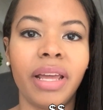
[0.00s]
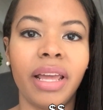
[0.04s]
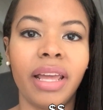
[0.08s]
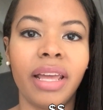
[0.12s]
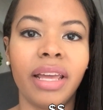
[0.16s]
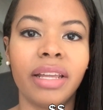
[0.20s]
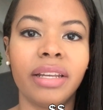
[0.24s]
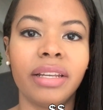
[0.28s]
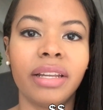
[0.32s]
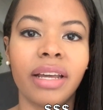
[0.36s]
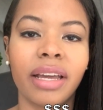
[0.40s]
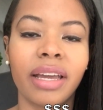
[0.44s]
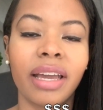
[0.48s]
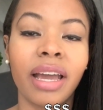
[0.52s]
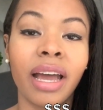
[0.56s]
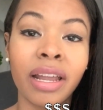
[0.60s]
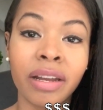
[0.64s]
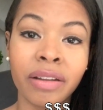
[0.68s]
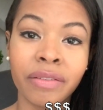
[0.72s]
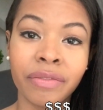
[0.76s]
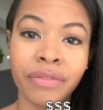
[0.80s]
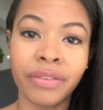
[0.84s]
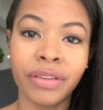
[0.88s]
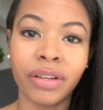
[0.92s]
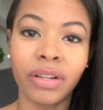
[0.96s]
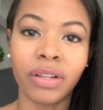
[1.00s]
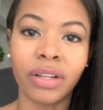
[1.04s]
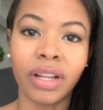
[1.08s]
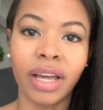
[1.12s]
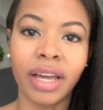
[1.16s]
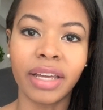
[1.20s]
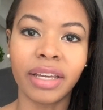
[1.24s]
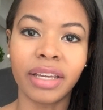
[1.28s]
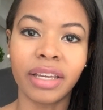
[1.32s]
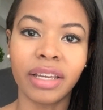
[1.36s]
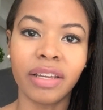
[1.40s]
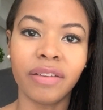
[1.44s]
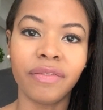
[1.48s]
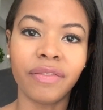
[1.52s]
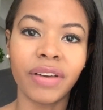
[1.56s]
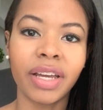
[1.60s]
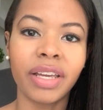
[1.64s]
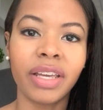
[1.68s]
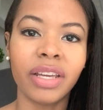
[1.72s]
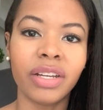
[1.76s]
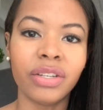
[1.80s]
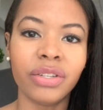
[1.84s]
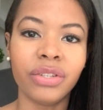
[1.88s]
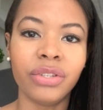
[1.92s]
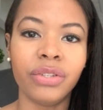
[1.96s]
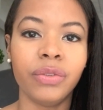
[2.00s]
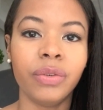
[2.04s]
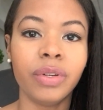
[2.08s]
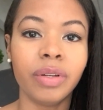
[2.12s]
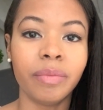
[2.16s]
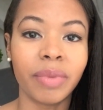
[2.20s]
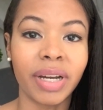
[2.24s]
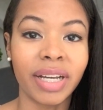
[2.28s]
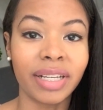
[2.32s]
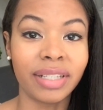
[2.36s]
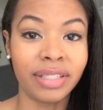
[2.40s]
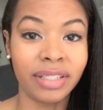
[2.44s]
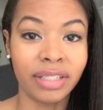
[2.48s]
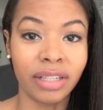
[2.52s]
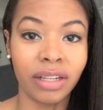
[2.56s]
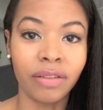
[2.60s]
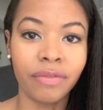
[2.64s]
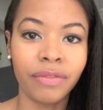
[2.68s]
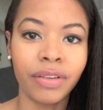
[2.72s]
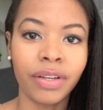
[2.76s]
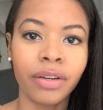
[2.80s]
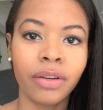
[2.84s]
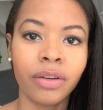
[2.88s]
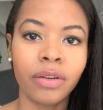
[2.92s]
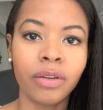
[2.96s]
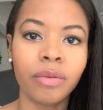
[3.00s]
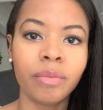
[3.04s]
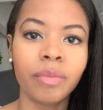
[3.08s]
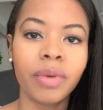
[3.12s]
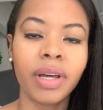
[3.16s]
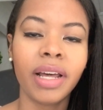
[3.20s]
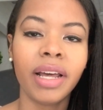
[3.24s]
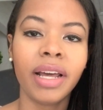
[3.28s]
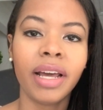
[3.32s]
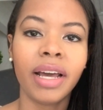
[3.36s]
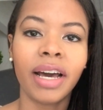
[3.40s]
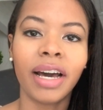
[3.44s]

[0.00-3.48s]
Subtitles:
and I kind of feel like if I can do it myself at home,